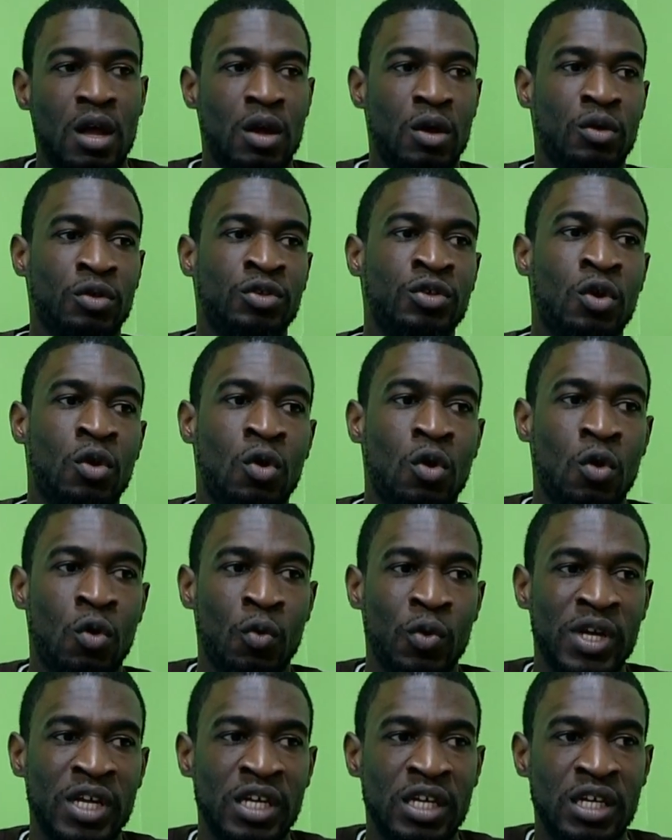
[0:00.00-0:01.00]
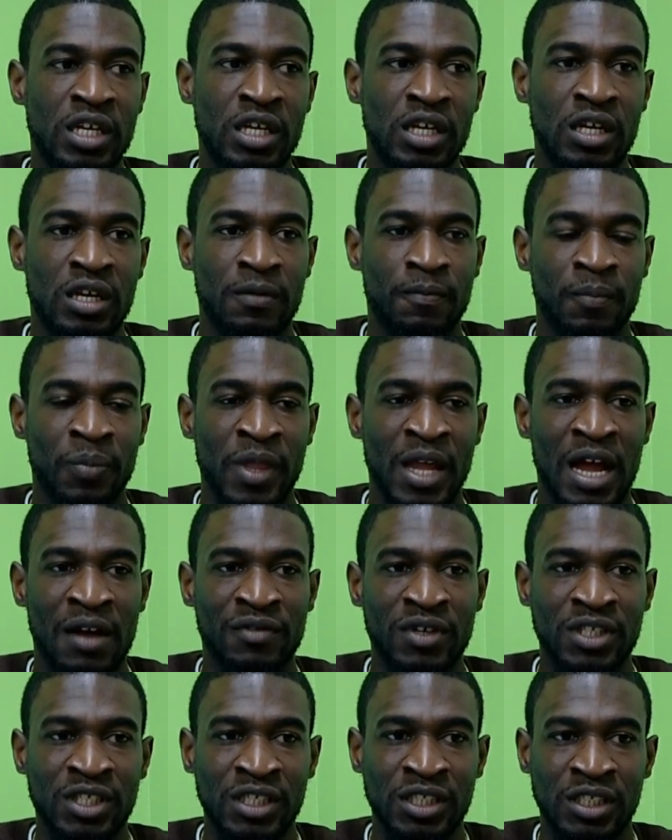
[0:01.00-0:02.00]
So we have a
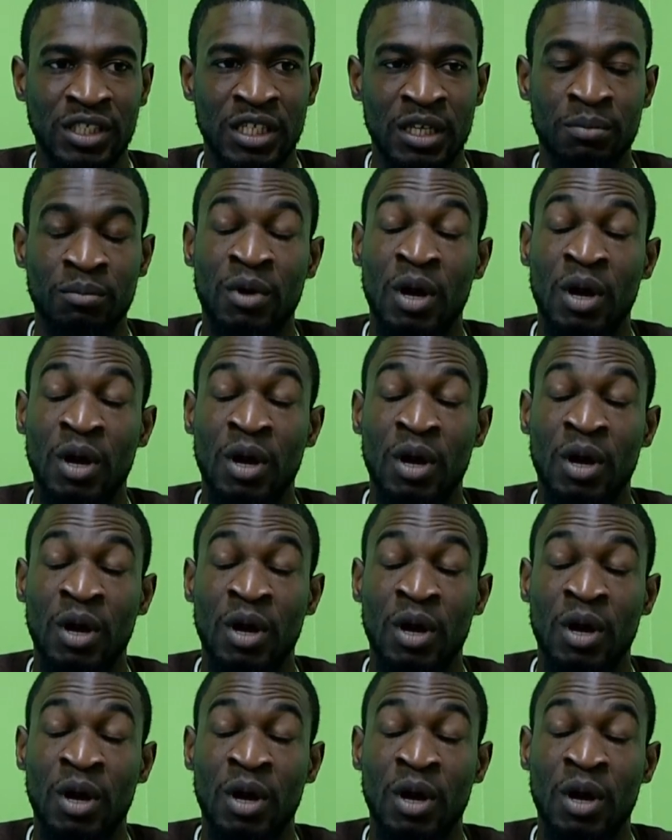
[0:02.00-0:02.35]
system,